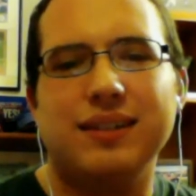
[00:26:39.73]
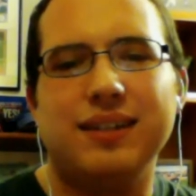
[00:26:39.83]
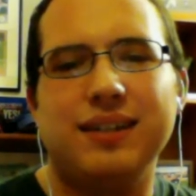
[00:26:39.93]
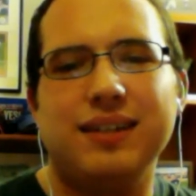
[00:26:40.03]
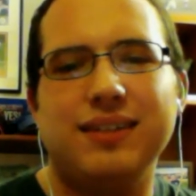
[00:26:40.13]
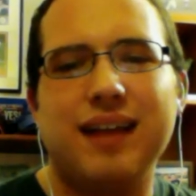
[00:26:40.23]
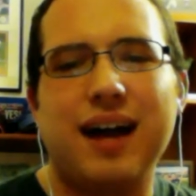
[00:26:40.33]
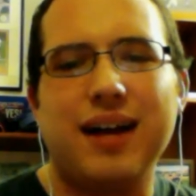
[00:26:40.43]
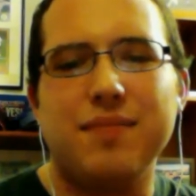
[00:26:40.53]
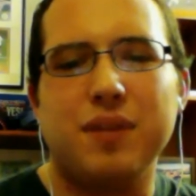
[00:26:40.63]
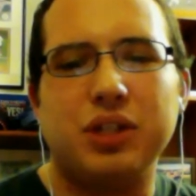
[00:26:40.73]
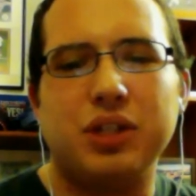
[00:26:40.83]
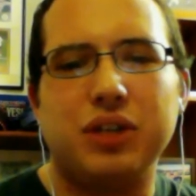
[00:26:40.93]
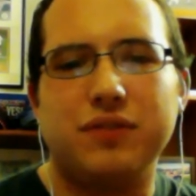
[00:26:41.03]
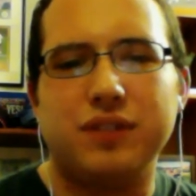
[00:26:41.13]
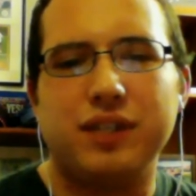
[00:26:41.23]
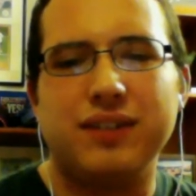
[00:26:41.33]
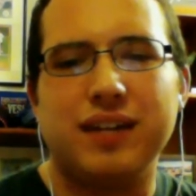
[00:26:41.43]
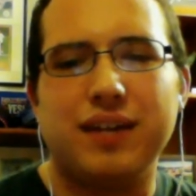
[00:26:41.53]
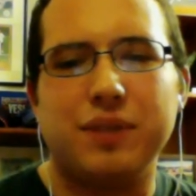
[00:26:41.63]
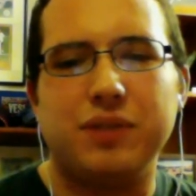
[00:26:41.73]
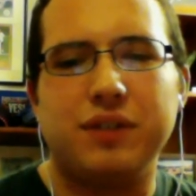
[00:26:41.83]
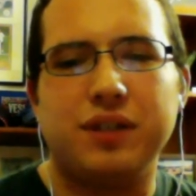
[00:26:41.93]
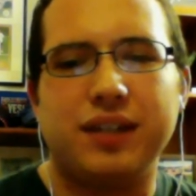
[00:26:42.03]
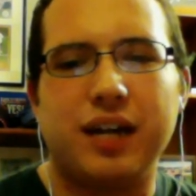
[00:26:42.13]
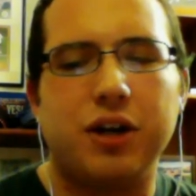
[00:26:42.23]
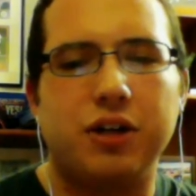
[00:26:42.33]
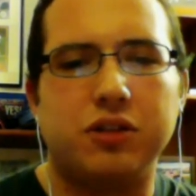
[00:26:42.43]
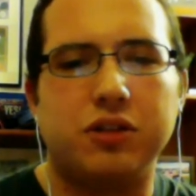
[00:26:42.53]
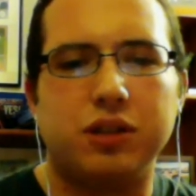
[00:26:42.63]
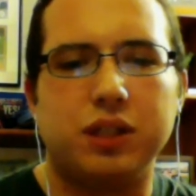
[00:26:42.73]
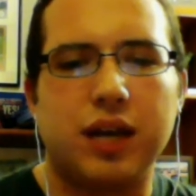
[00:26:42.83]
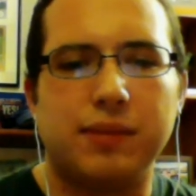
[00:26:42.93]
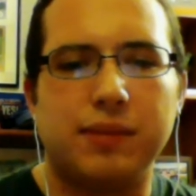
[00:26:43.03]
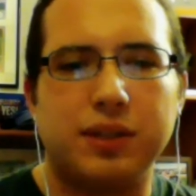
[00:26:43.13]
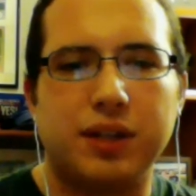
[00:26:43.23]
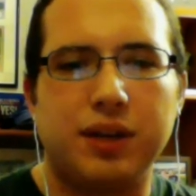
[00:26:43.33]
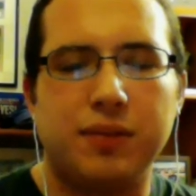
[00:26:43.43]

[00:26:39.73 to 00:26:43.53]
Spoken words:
doesn't have much of a character established yet.